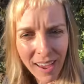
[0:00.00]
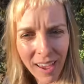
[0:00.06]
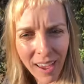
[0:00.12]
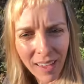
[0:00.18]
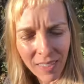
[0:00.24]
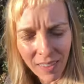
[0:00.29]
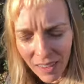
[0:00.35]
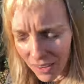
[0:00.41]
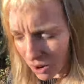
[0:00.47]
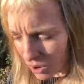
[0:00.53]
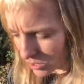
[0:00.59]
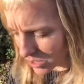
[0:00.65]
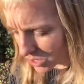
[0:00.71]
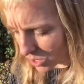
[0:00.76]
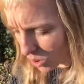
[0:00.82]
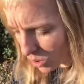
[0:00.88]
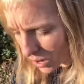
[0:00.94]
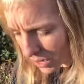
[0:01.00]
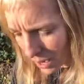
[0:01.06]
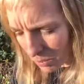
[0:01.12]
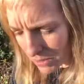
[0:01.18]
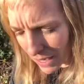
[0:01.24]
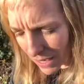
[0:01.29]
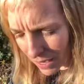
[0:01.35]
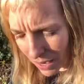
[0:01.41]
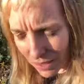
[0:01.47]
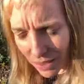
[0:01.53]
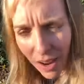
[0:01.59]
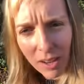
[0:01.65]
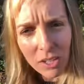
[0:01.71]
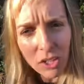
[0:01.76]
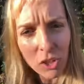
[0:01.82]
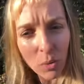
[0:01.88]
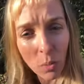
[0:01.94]
And then also an update on
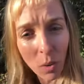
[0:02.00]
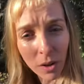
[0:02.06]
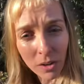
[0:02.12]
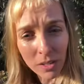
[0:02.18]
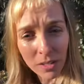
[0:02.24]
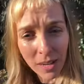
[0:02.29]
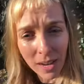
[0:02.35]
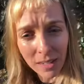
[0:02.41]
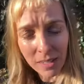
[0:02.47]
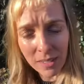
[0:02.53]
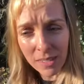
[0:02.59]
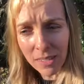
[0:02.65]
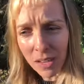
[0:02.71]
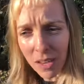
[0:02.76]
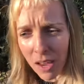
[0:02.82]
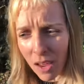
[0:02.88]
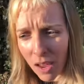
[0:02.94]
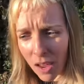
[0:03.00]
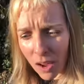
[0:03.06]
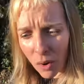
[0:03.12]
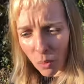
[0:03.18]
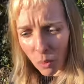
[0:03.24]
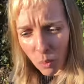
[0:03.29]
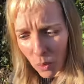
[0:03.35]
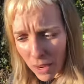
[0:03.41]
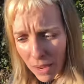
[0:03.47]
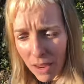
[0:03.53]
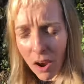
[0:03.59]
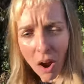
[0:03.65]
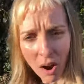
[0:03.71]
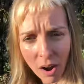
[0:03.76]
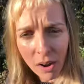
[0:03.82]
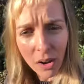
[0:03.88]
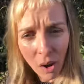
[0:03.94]
National Water Dance. We
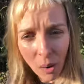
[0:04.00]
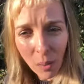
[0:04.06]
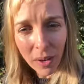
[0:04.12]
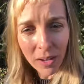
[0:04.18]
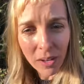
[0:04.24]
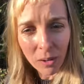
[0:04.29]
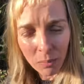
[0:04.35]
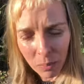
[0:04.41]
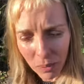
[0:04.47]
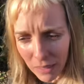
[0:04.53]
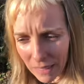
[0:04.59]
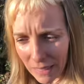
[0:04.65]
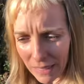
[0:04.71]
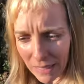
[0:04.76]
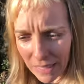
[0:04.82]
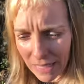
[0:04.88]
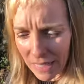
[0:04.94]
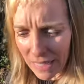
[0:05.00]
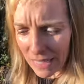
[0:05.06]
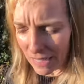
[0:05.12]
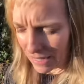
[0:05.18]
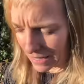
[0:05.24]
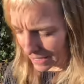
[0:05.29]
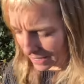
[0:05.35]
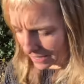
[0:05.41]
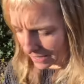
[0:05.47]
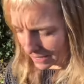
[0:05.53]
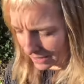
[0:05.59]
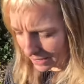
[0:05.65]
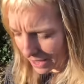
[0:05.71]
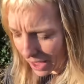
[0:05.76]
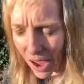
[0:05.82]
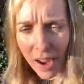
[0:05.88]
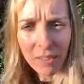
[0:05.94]
are going completely
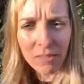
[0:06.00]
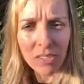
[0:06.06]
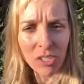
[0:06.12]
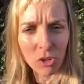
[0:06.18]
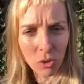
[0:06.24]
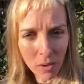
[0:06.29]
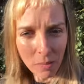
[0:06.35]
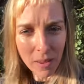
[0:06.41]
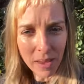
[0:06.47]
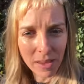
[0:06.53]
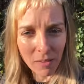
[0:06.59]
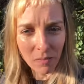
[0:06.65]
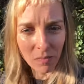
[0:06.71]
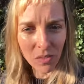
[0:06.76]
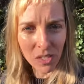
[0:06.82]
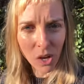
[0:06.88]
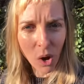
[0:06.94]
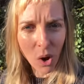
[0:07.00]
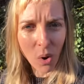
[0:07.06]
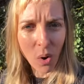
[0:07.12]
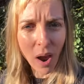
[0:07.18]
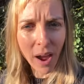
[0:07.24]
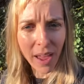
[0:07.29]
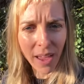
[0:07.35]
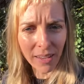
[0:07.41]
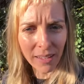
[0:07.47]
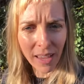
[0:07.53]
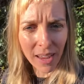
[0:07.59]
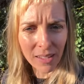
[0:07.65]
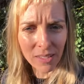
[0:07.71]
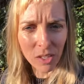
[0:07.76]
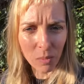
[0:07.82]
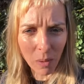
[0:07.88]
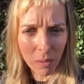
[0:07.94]
live streaming. So I had
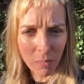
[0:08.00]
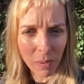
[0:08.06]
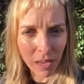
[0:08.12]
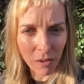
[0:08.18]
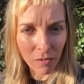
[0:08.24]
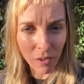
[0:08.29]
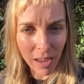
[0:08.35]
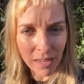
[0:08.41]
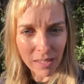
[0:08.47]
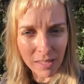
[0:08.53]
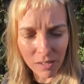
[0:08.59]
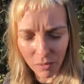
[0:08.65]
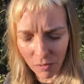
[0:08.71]
canceled my big event